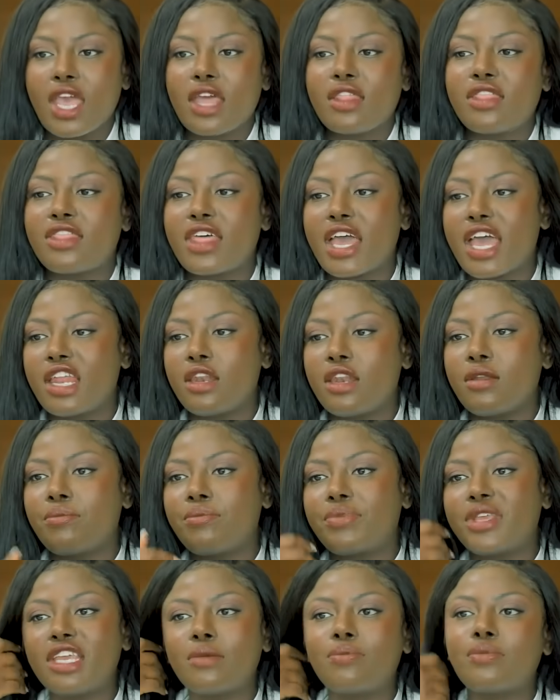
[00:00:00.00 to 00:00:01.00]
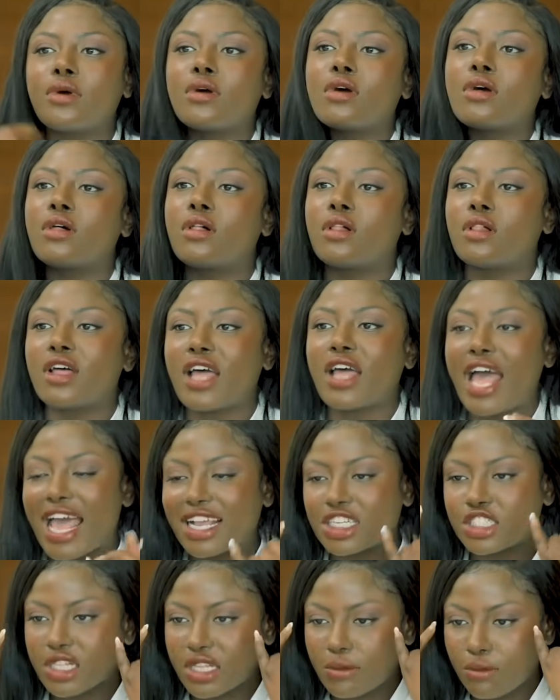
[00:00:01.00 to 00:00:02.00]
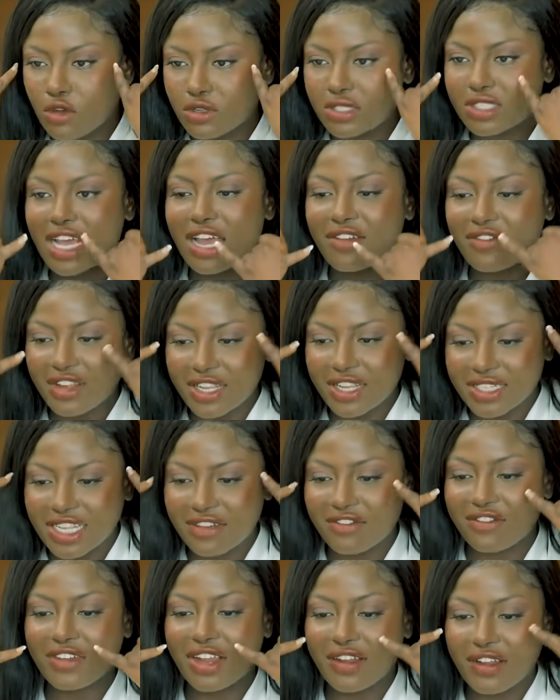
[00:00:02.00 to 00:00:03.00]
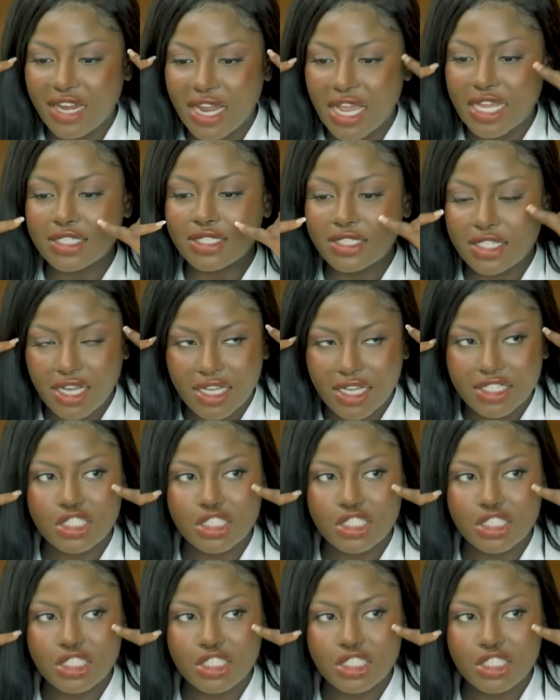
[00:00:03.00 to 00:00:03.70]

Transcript: Then people, actually most Africans have very nice uh,